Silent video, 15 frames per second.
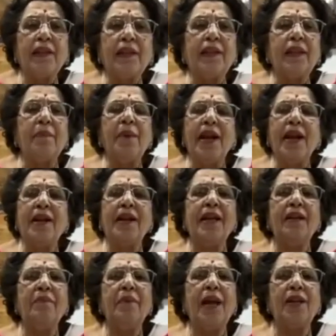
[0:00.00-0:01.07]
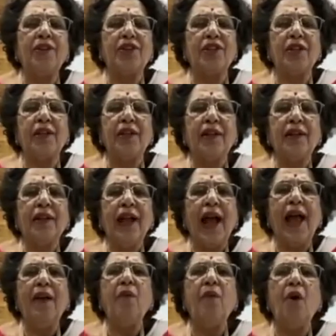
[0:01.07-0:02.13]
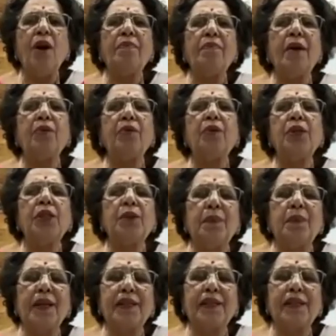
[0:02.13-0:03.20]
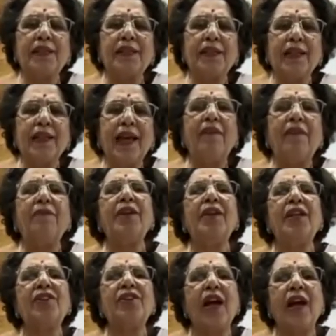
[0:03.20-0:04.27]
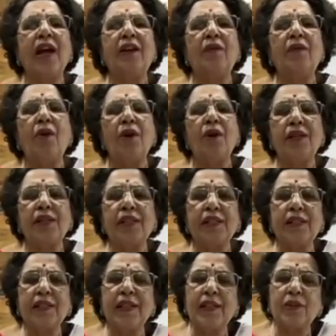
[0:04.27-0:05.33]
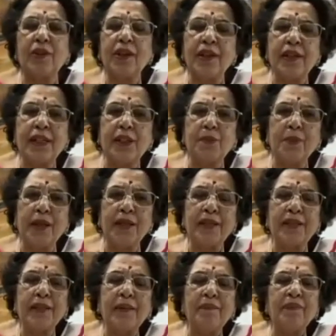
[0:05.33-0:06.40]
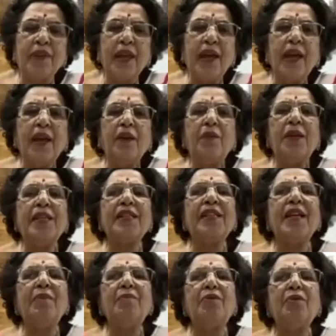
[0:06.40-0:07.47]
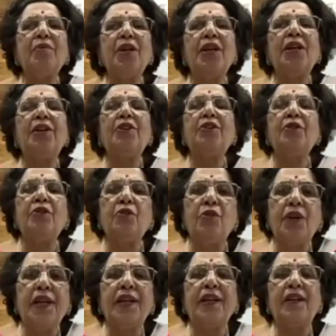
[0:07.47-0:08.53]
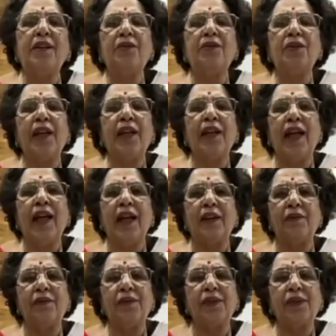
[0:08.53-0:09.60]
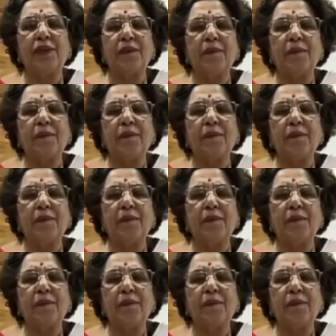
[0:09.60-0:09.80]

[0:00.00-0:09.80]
Tamanna did mention, I want my own space. Every child wants his or her space. We seem to be intruding into their lives.